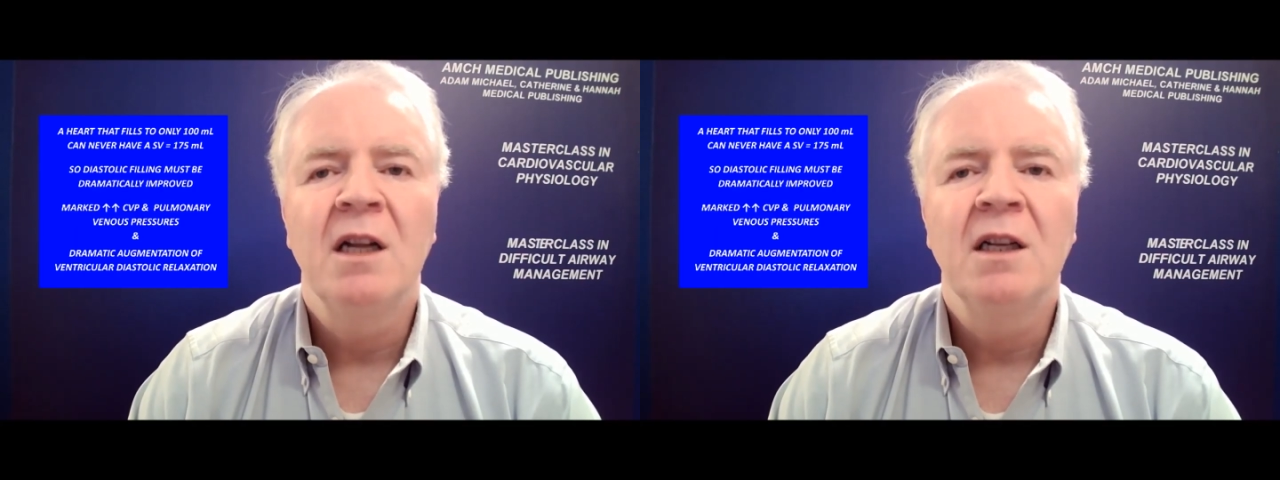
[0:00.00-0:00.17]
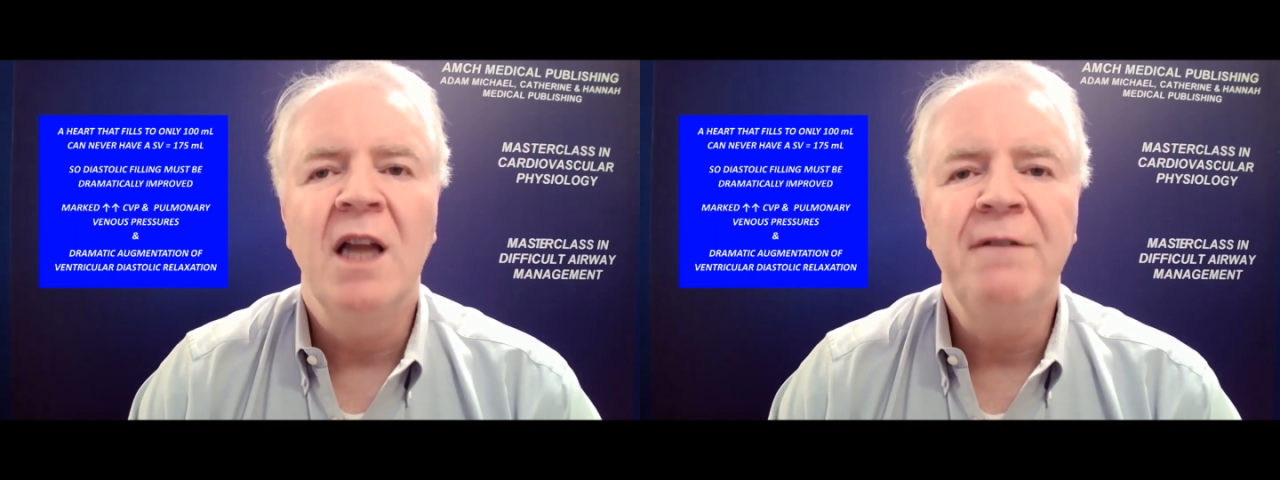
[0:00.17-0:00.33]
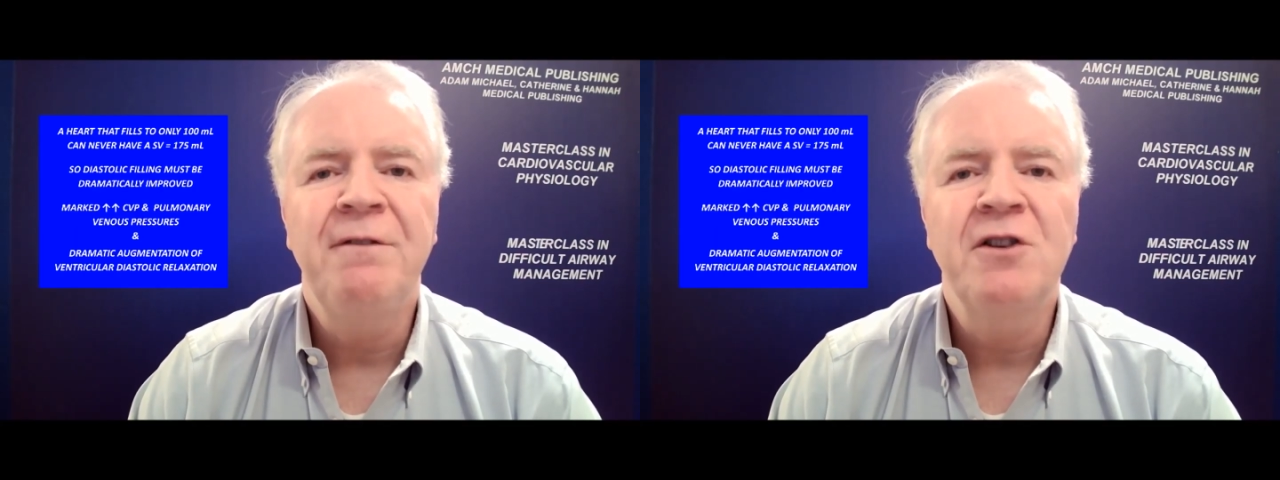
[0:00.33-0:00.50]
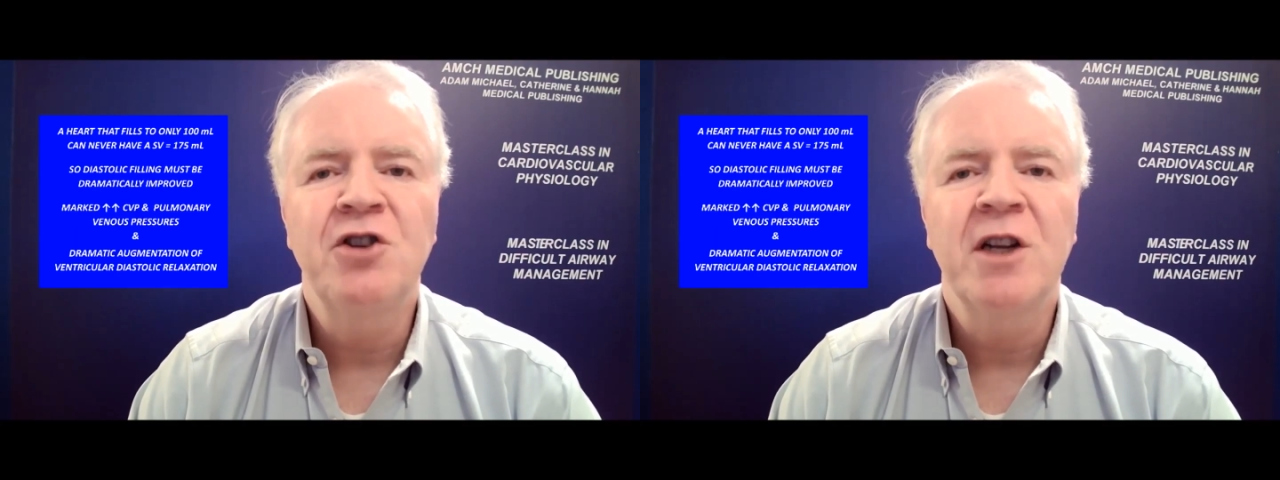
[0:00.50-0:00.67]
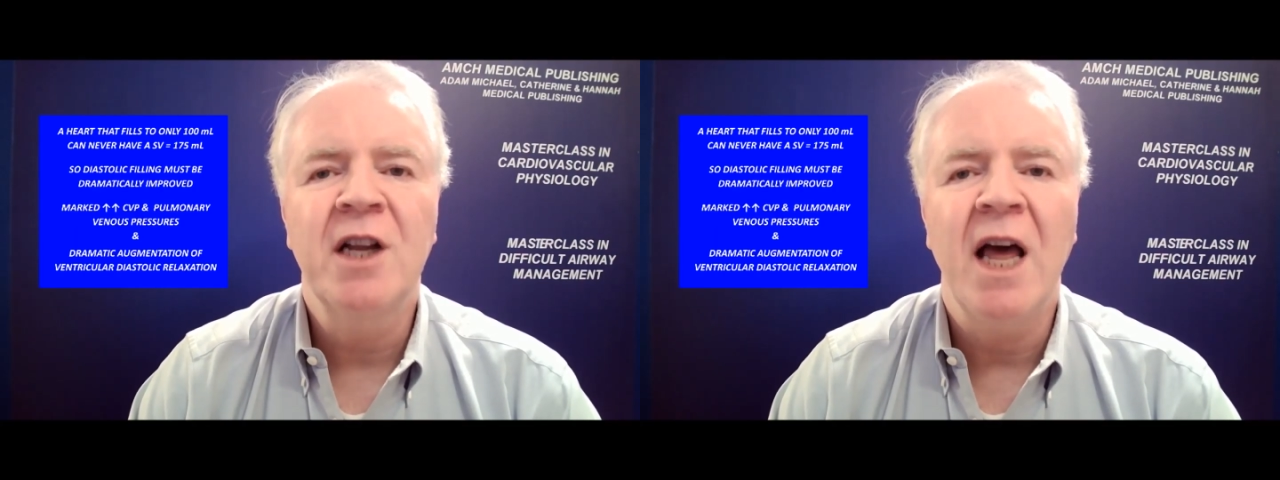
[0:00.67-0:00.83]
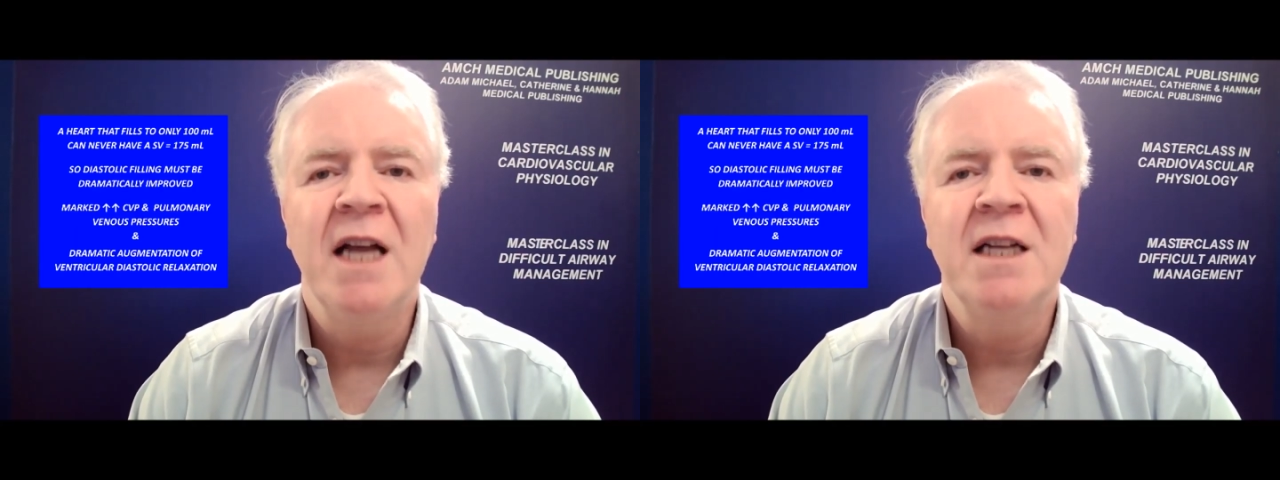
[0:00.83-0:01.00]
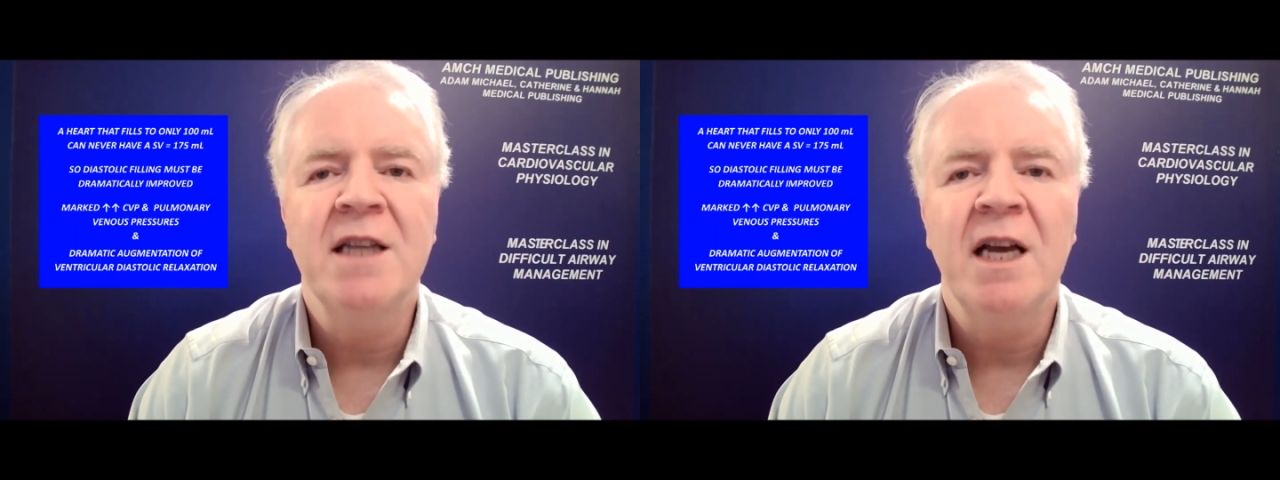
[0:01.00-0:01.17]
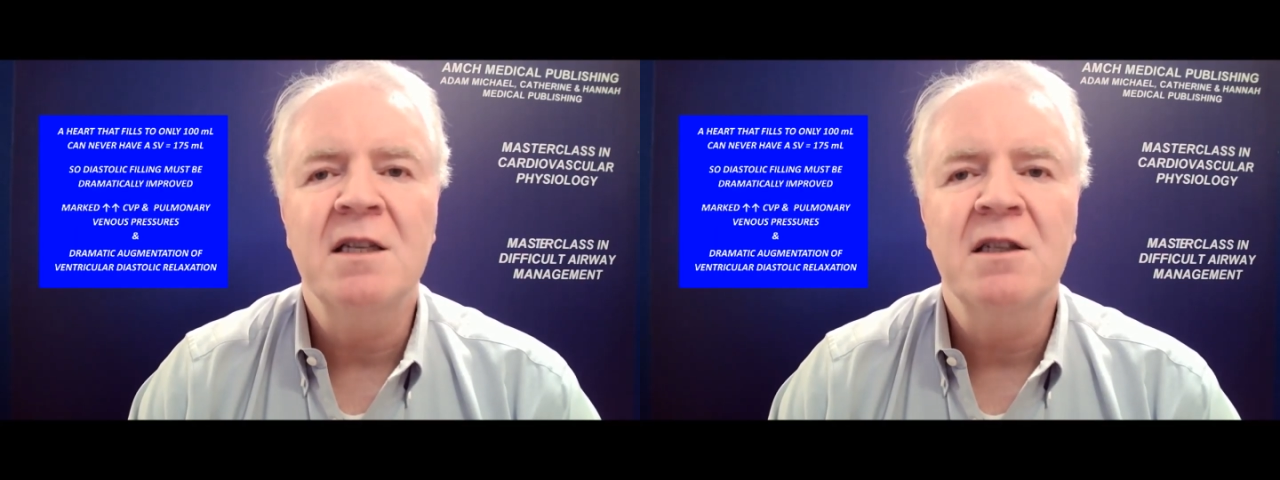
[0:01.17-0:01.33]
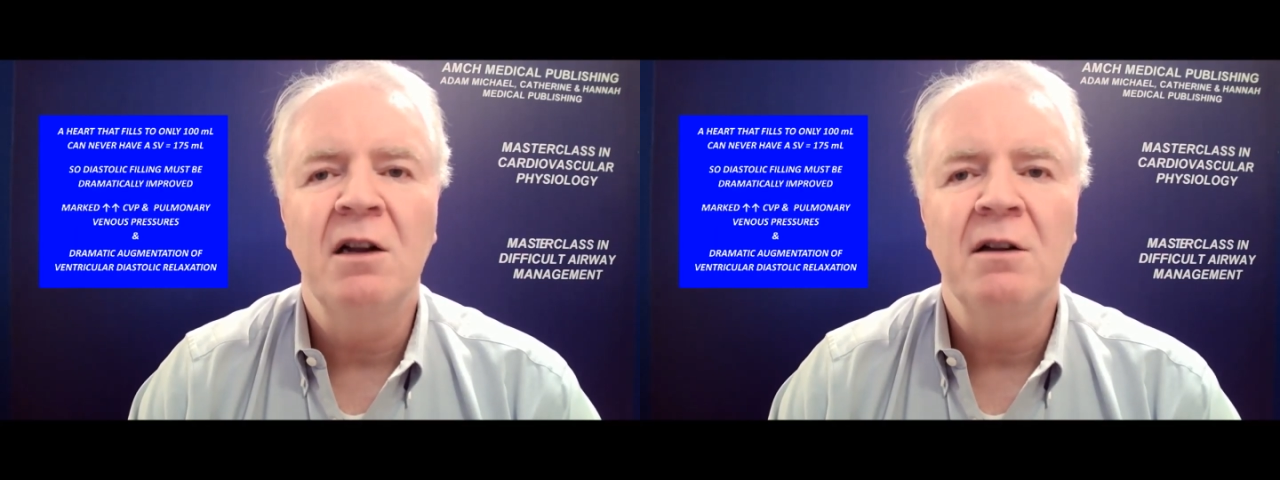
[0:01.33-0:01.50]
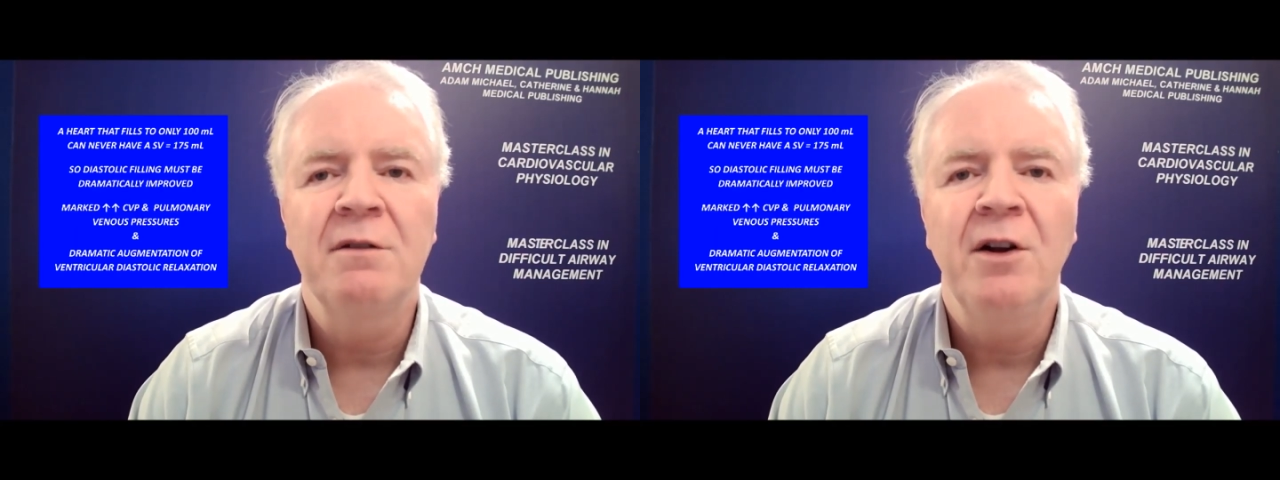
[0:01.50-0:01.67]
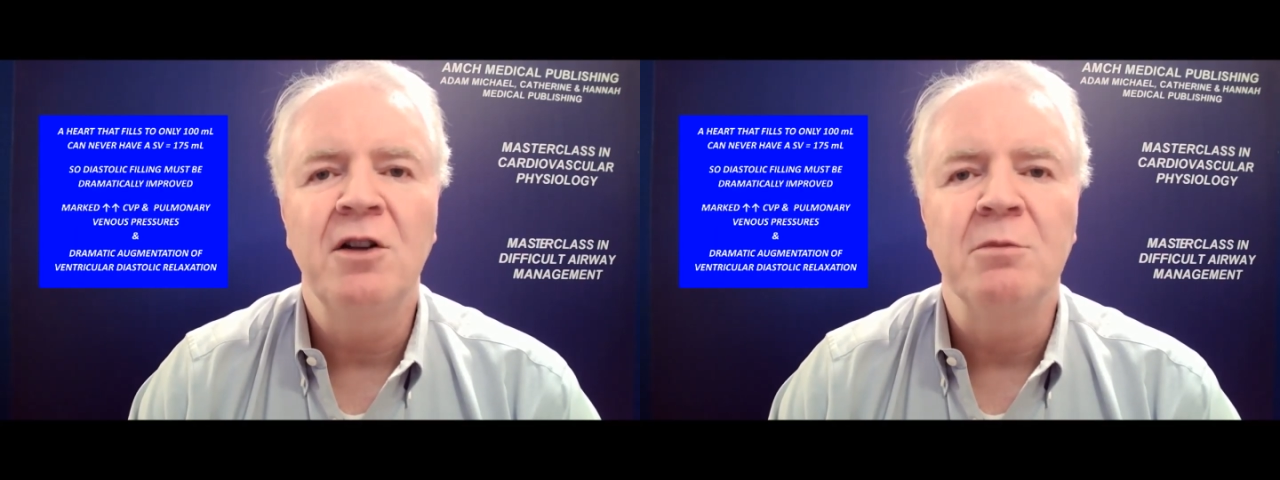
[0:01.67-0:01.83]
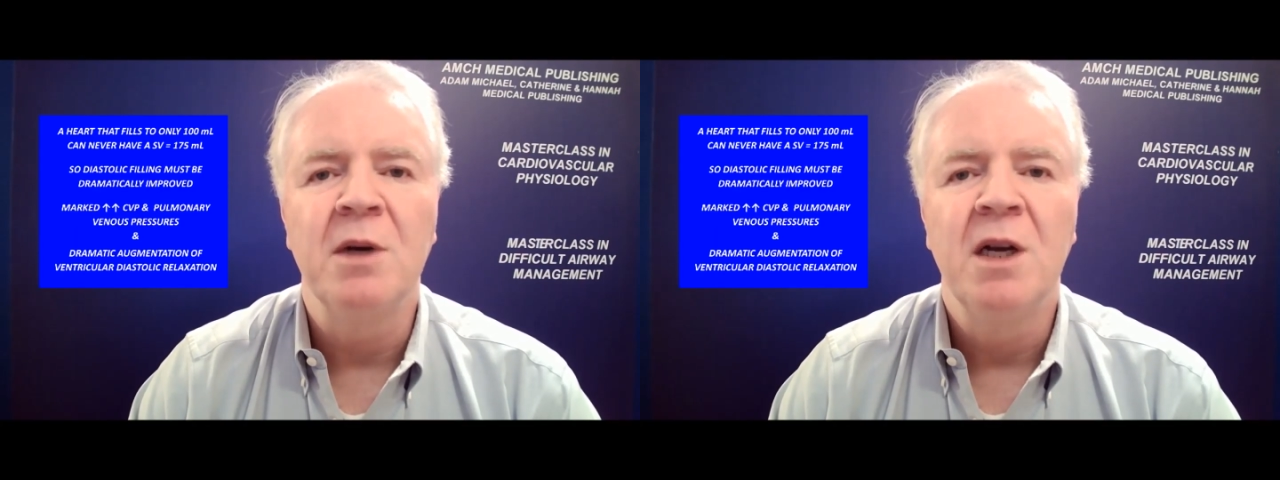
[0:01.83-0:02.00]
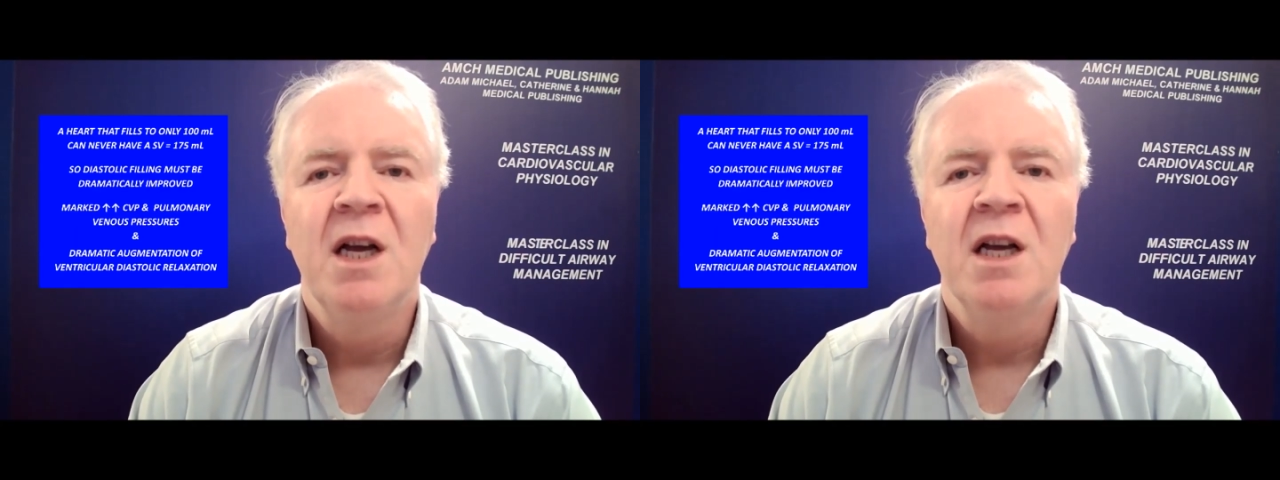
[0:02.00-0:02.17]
left ventricular end diastolic volume